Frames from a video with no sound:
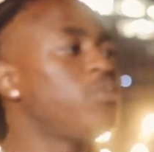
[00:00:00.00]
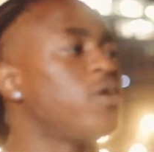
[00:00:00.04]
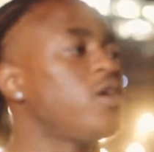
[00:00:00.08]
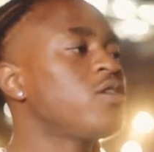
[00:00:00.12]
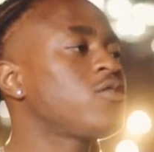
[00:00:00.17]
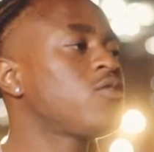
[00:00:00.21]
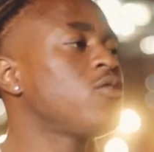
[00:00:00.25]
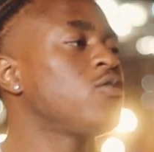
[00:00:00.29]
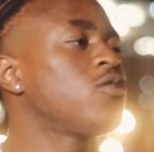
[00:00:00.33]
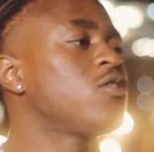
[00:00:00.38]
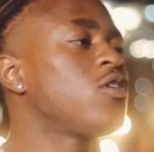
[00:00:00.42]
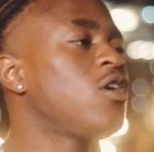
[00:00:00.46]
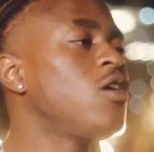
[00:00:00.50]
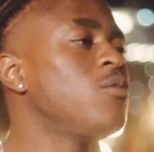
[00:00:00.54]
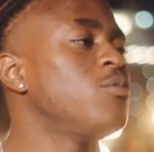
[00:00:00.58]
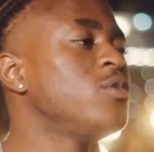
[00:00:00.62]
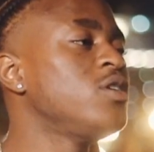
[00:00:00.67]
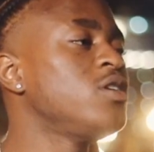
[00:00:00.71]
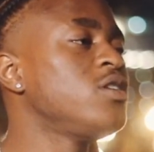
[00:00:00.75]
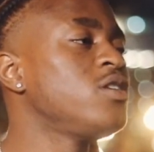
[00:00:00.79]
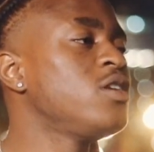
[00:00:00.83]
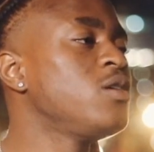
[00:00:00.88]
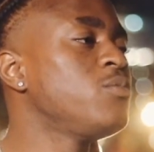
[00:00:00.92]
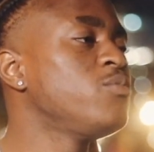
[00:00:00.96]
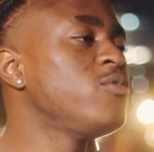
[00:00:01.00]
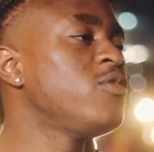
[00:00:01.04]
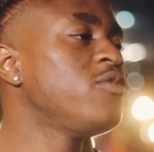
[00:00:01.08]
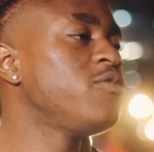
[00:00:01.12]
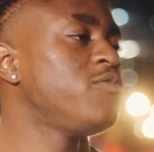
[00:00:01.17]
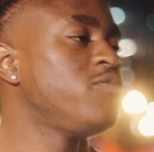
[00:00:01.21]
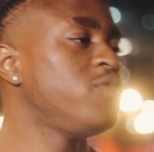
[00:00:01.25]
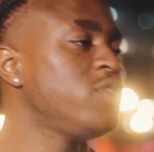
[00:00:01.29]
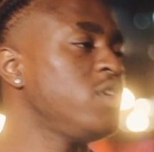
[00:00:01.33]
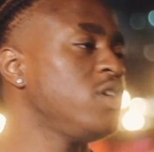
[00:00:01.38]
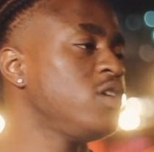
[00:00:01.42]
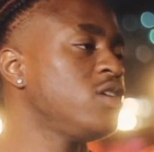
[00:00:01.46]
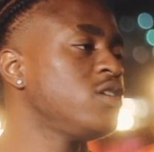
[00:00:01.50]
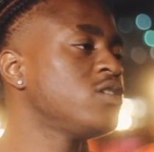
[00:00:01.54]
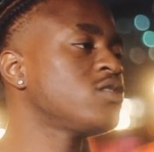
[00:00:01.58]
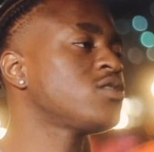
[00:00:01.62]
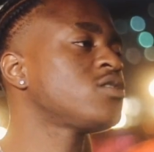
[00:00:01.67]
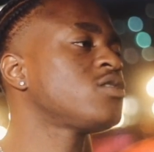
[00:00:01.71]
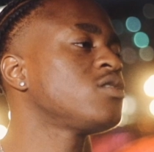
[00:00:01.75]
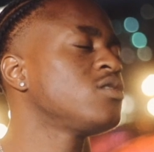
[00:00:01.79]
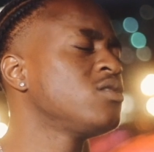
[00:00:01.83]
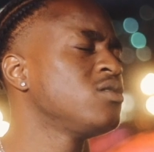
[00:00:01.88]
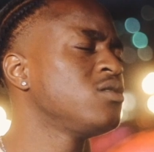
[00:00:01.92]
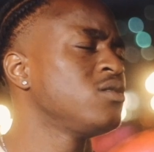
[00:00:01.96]
Bangkok coming in with
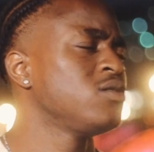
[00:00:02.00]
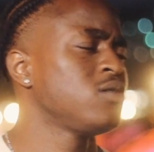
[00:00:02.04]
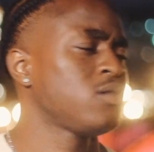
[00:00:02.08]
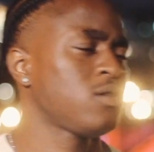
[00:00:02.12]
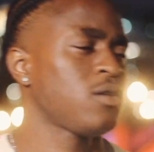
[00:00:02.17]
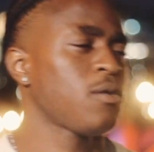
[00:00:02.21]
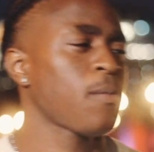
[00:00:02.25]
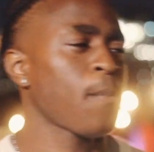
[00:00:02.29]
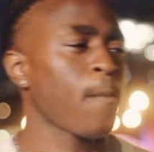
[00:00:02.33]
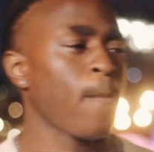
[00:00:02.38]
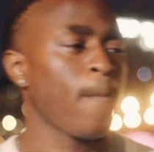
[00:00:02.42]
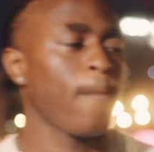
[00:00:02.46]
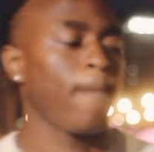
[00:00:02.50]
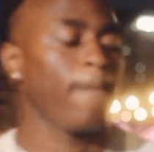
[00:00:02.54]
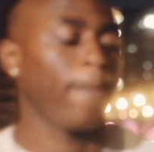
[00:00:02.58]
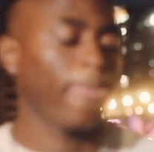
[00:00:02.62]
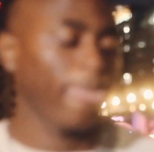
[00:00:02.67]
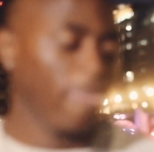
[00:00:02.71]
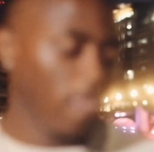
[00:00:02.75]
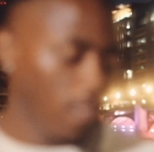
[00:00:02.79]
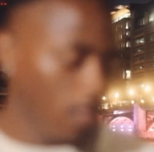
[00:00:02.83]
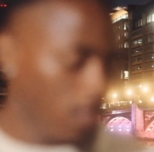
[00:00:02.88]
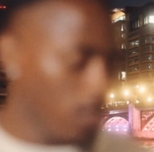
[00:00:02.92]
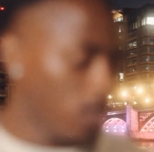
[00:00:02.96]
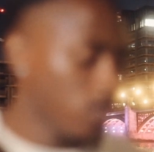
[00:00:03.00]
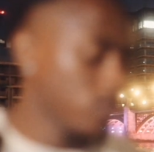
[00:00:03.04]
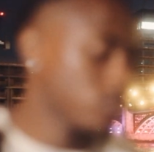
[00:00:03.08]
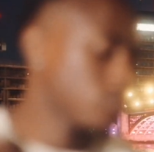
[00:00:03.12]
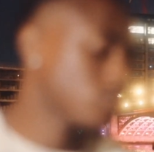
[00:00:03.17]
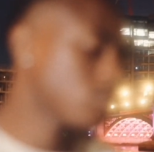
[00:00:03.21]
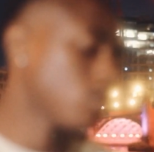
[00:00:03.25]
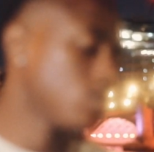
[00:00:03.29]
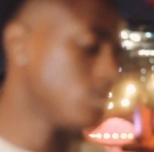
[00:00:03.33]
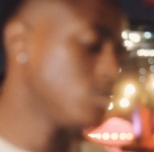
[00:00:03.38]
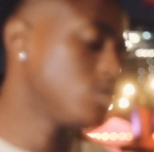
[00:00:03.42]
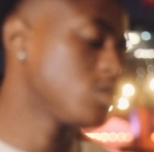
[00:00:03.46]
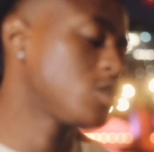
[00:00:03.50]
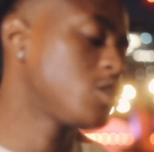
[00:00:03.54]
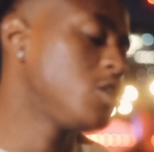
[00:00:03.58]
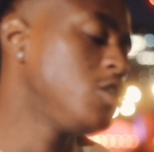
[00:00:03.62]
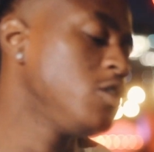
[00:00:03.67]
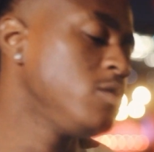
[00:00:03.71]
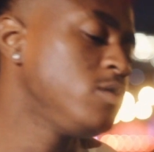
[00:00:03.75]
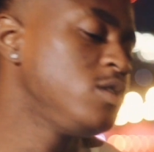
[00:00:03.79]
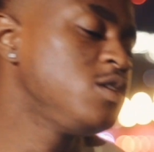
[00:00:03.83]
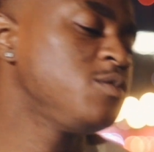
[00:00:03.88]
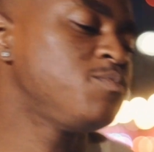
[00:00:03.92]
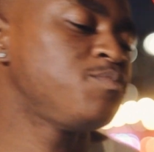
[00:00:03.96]
ease. I tuck the
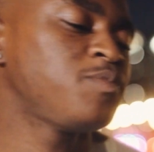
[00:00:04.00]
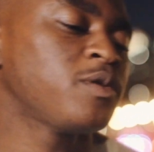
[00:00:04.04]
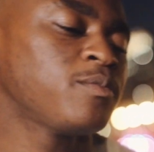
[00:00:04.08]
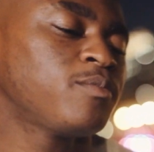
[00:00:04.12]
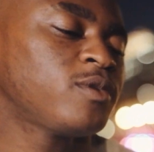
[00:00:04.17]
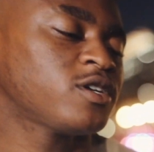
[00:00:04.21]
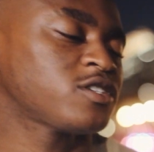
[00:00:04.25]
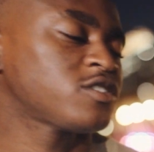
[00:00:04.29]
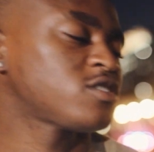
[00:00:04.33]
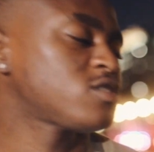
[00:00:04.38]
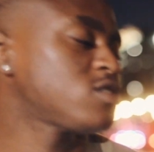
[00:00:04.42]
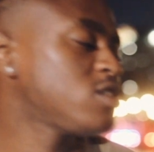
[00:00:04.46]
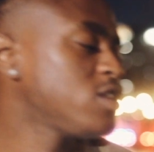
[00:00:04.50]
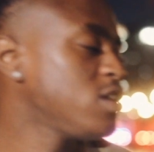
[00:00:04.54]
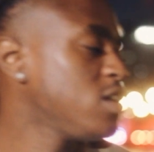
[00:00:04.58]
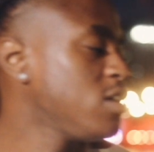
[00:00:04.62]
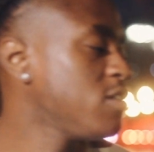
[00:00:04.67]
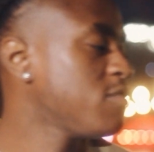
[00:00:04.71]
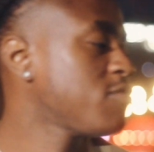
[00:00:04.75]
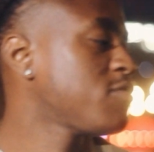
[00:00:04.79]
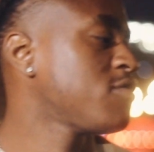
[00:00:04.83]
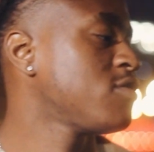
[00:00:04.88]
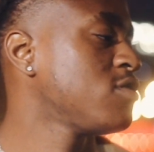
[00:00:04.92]
key deep in my sleeve.